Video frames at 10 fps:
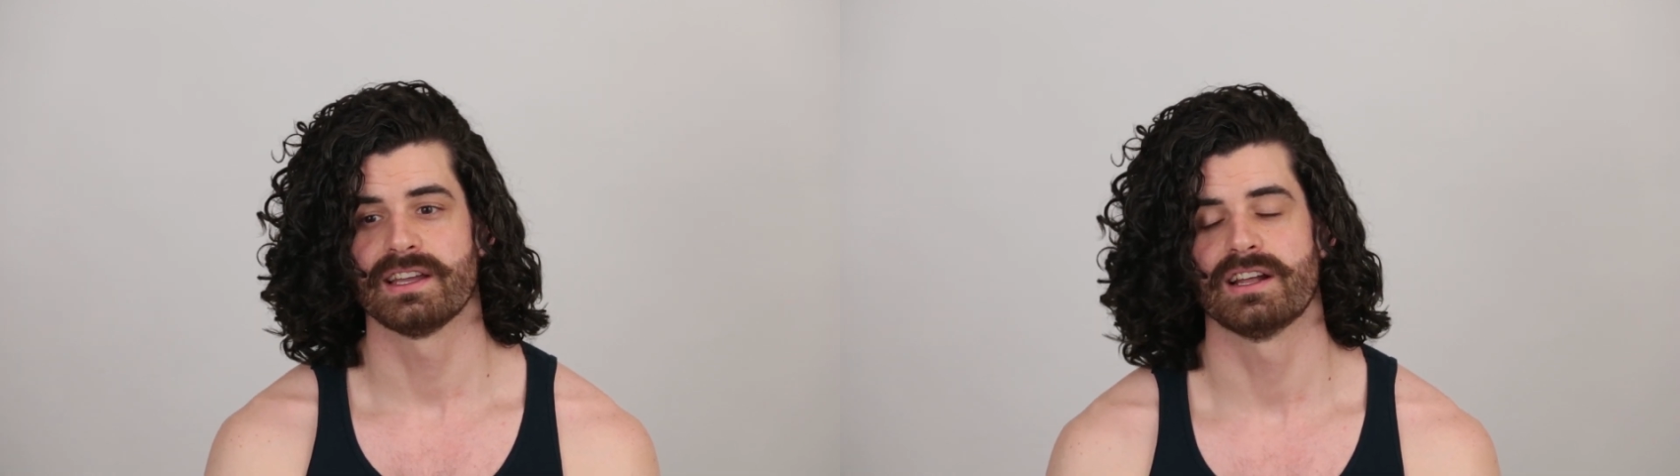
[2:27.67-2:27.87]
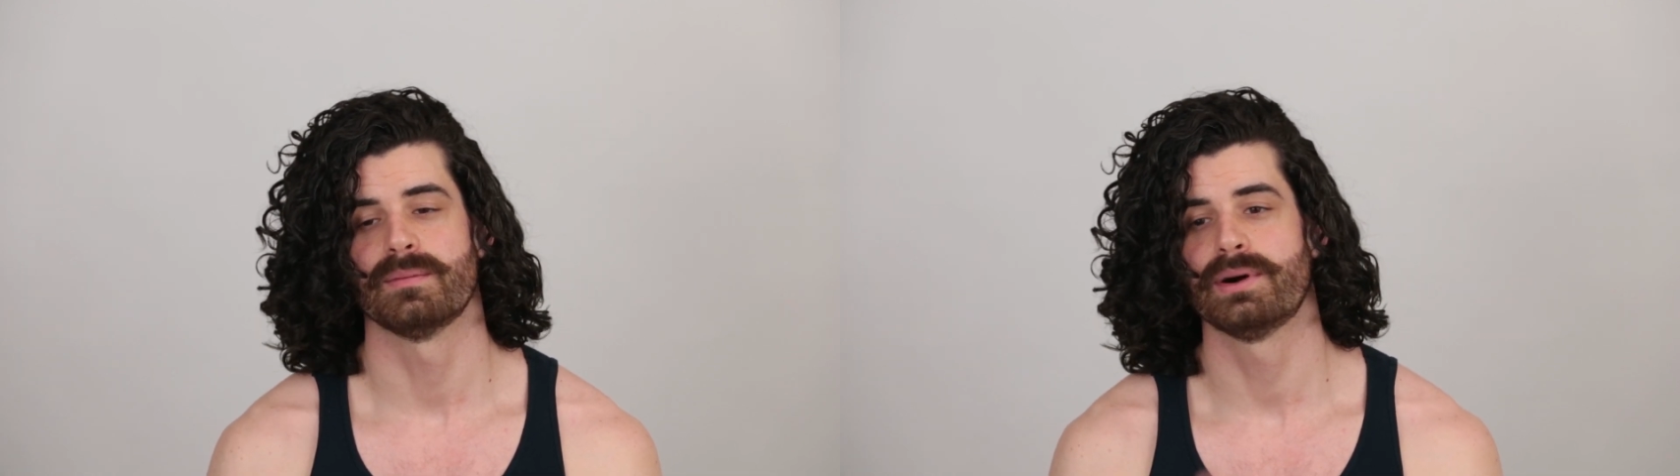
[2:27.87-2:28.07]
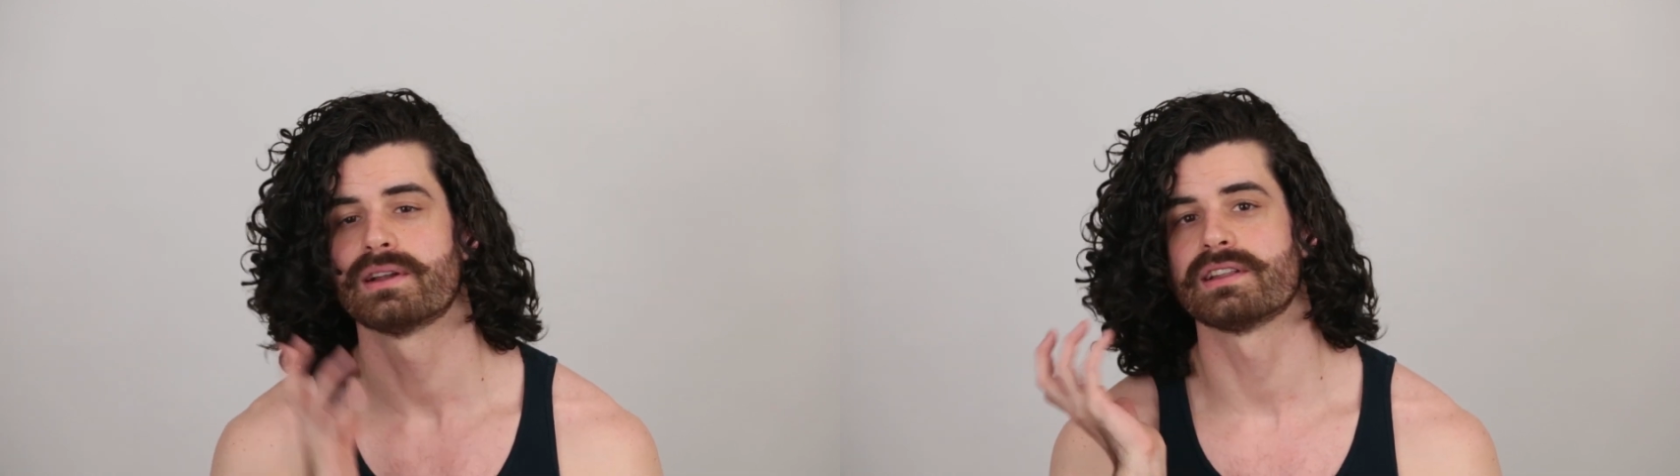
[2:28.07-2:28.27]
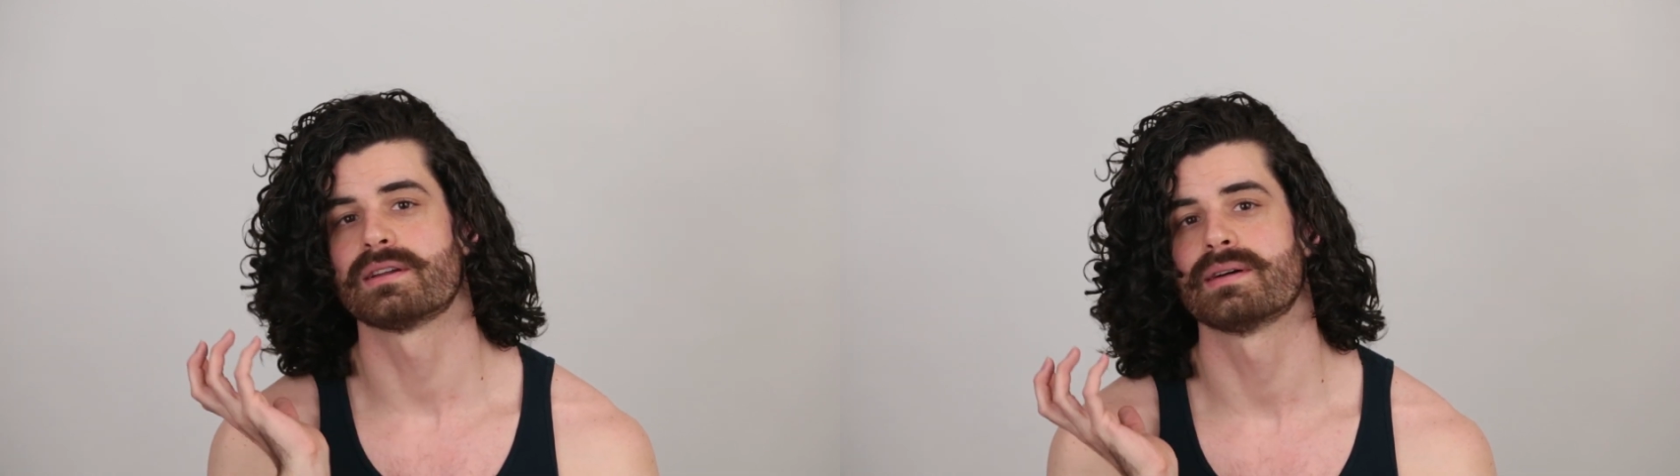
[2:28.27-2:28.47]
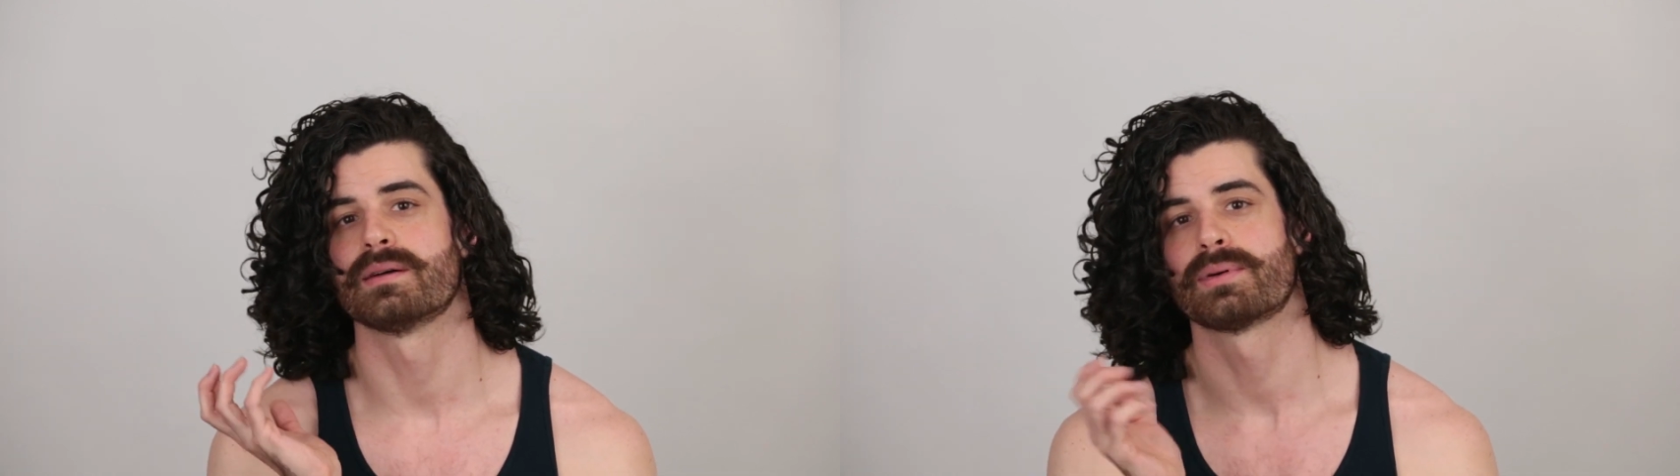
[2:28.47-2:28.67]
put a
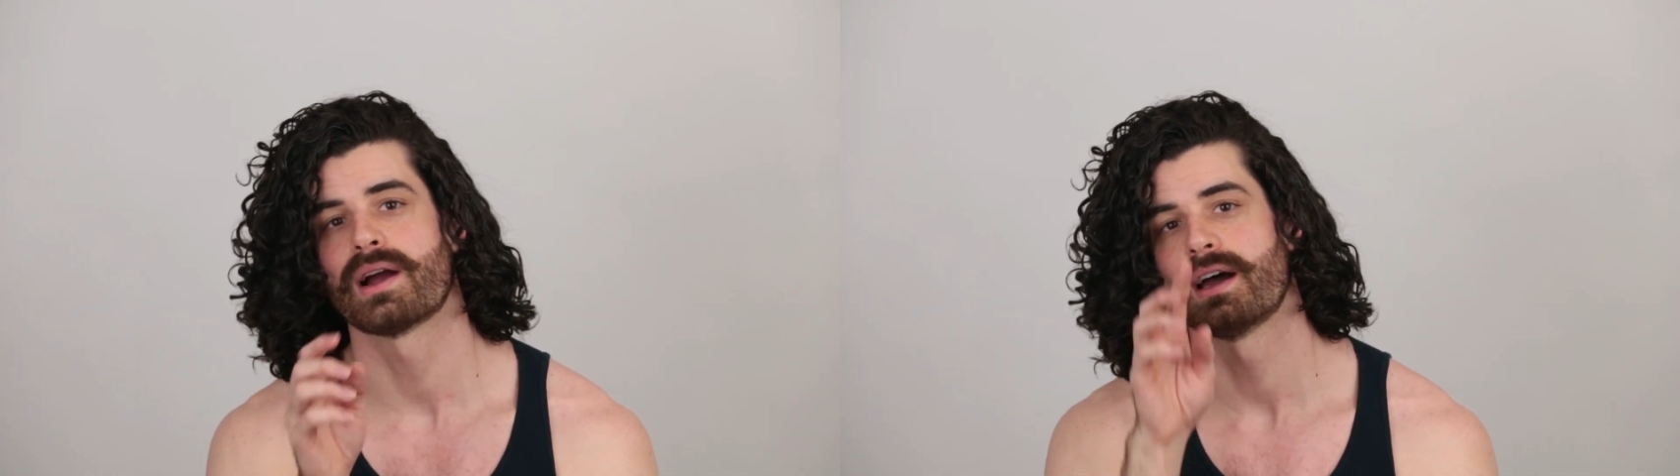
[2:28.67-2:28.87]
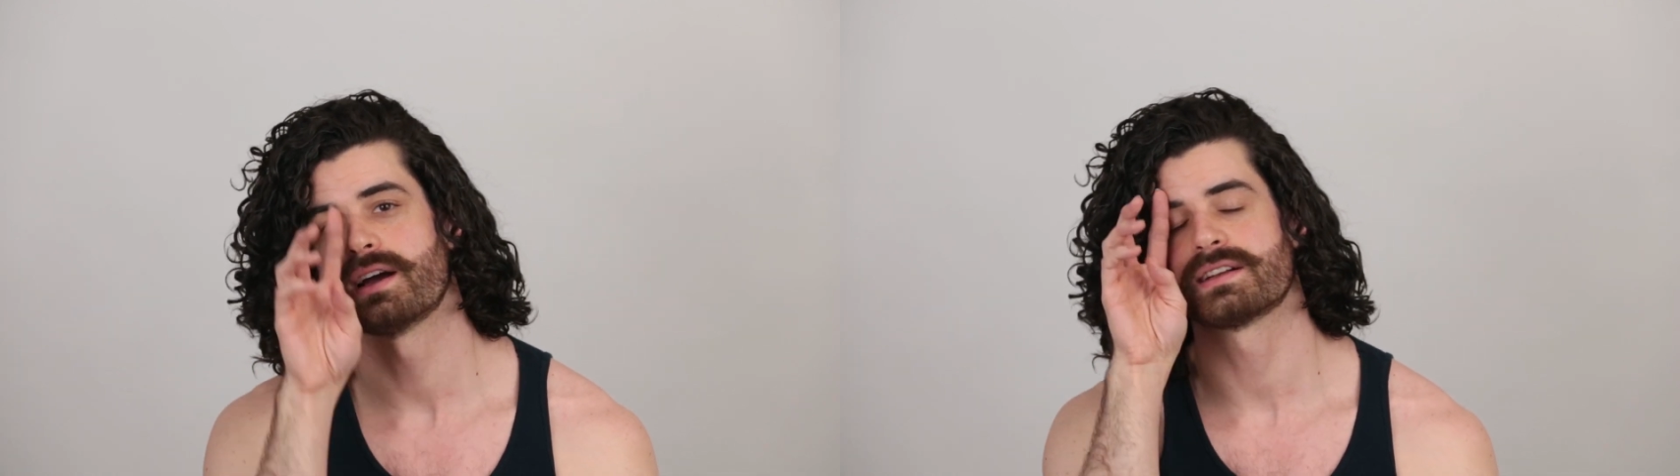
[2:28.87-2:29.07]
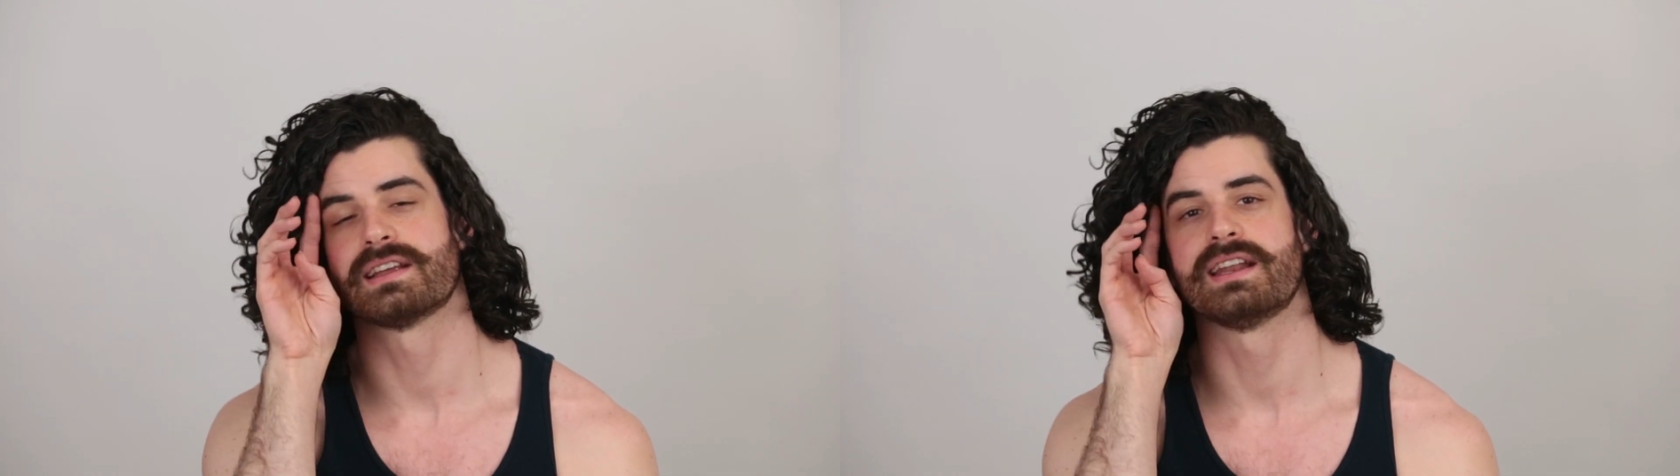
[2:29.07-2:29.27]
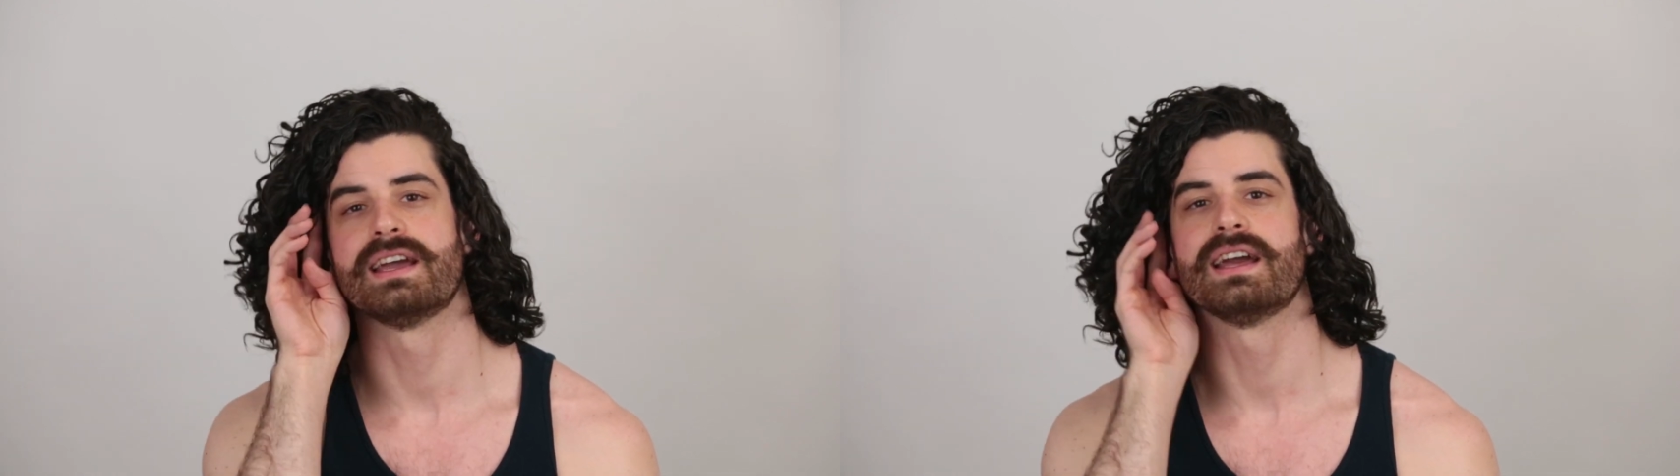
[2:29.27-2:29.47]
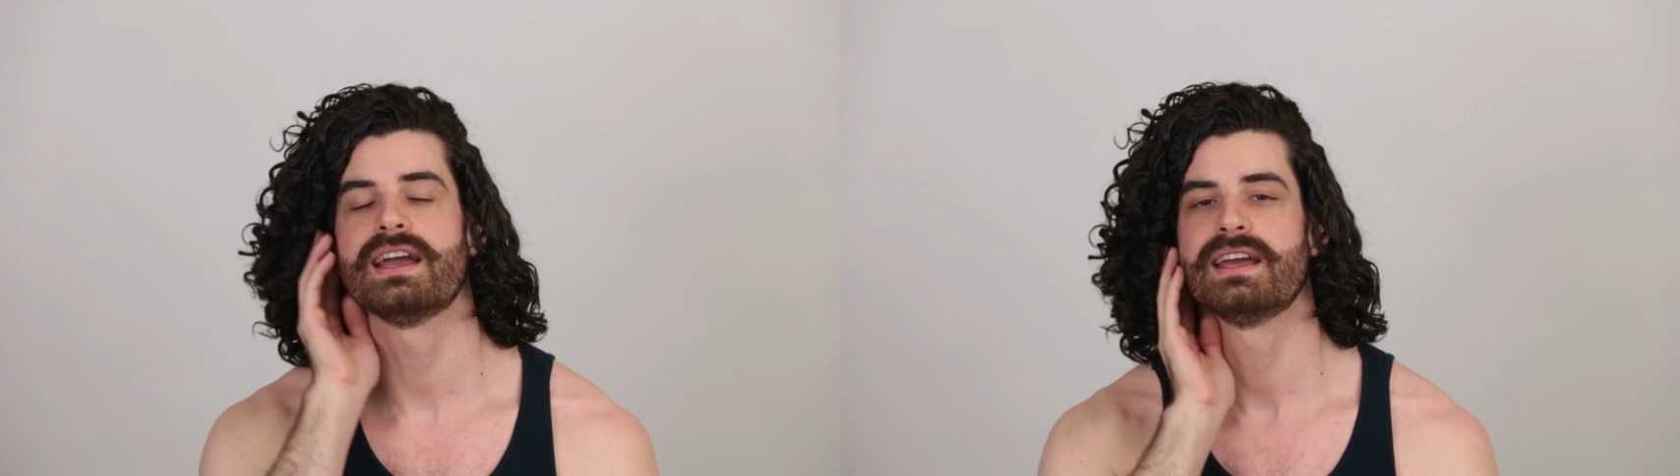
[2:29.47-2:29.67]
little bit of product in
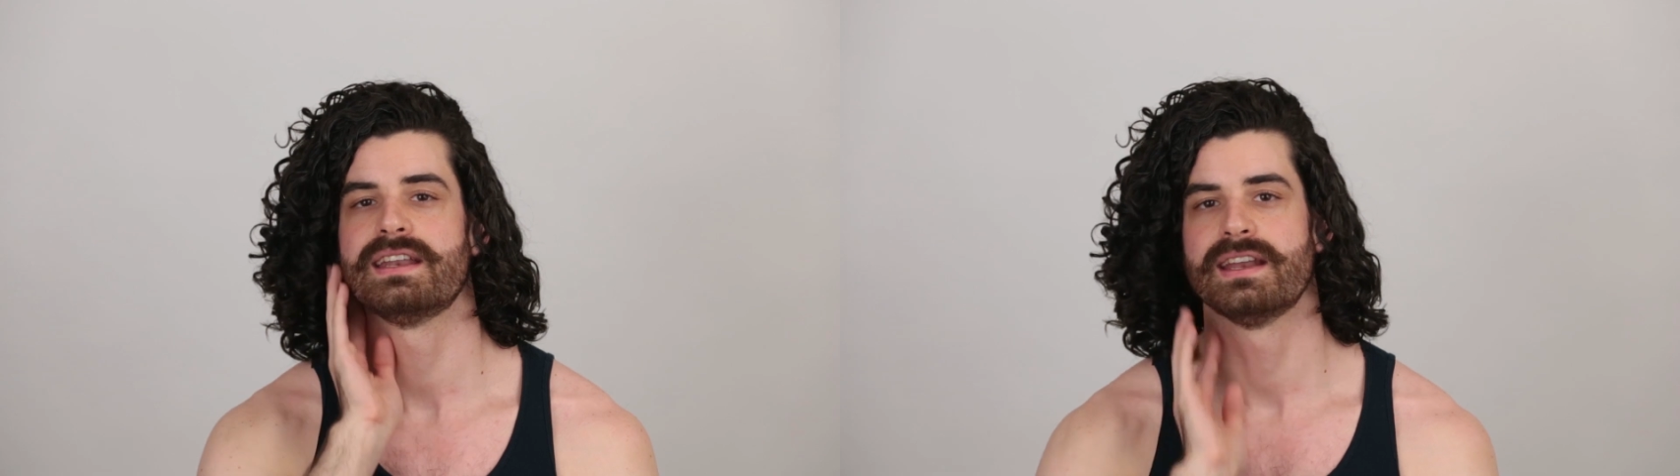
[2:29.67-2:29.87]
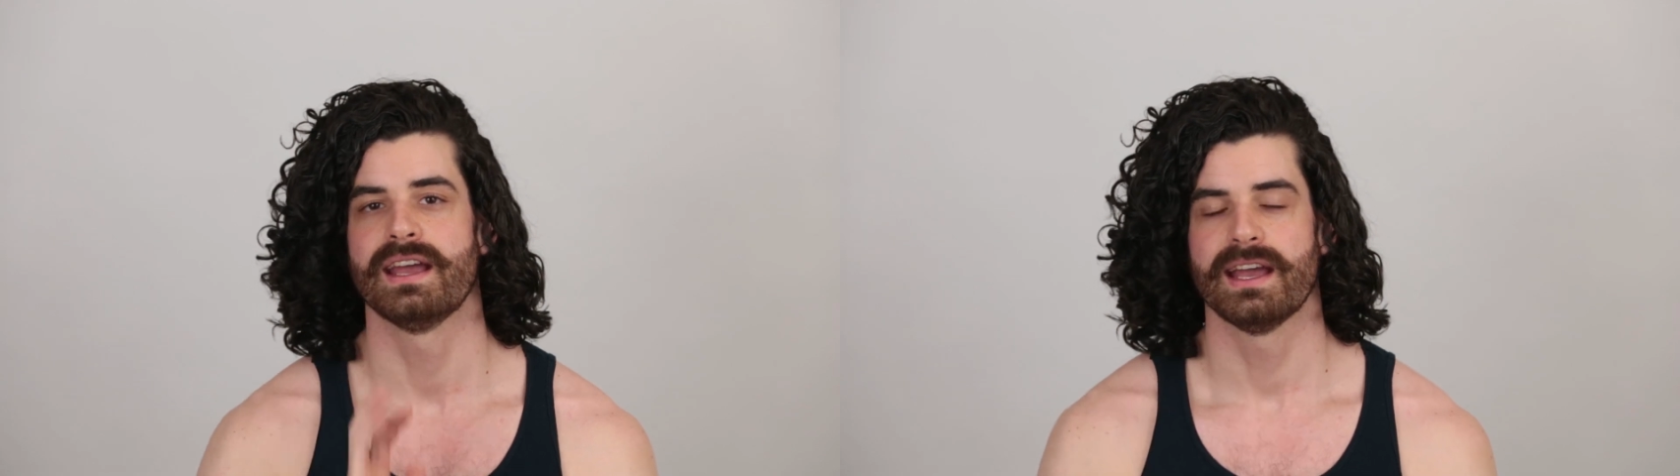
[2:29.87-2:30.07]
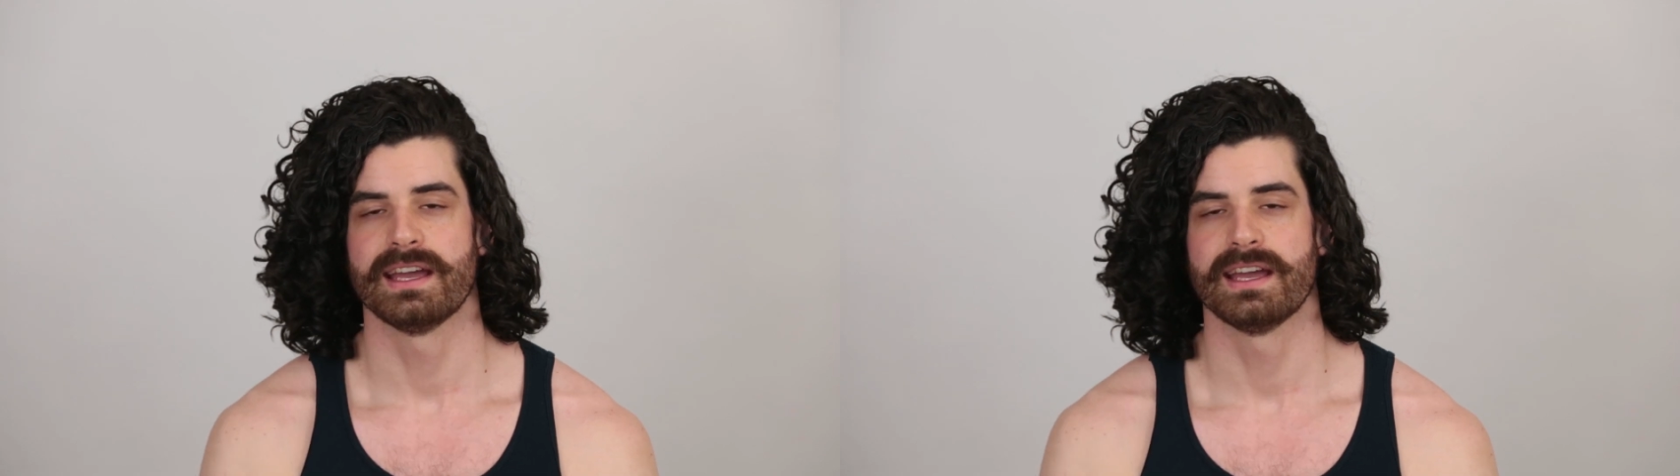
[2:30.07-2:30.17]
it and